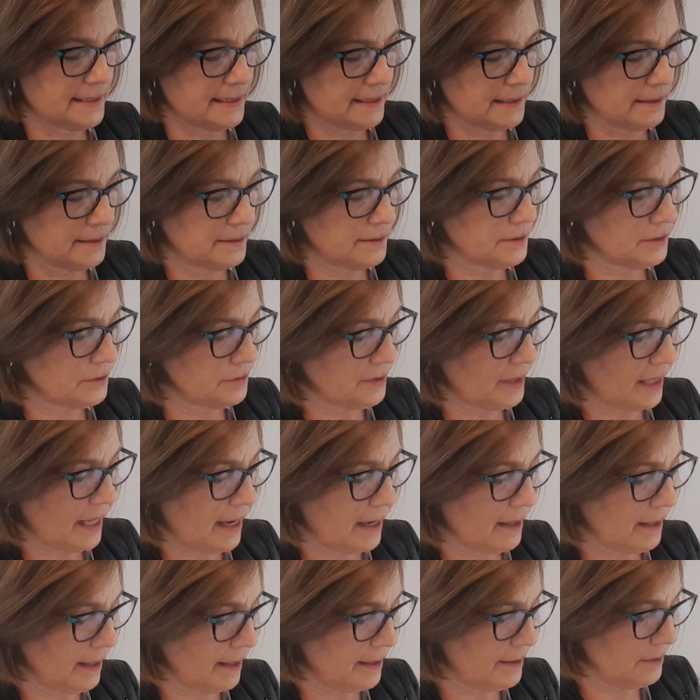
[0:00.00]
didn't do
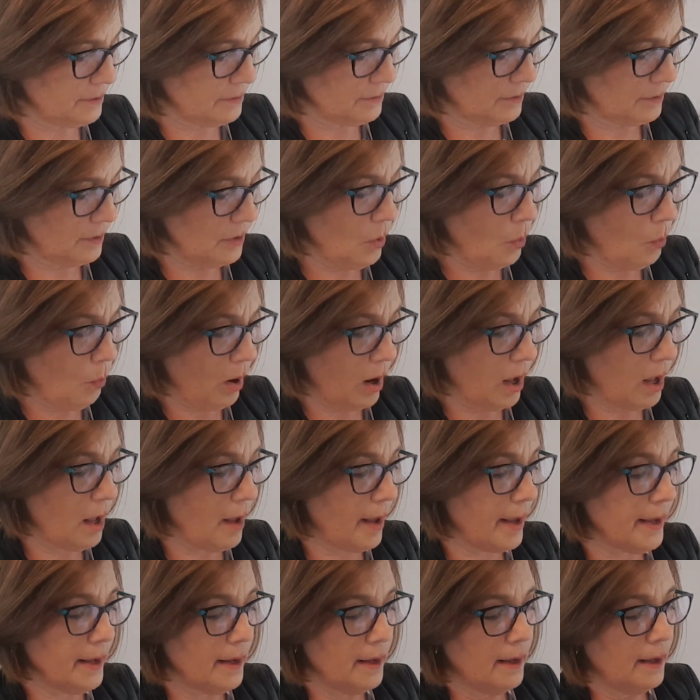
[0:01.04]
that. I don't know
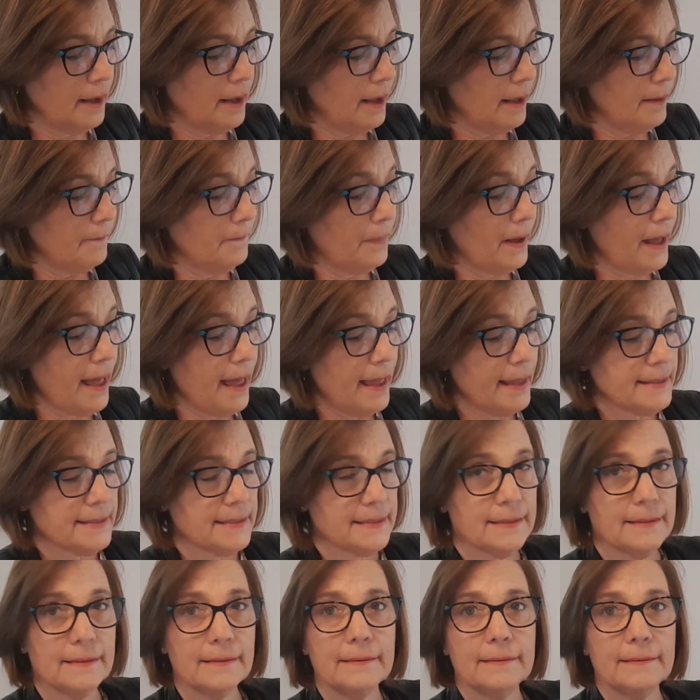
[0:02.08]
why, but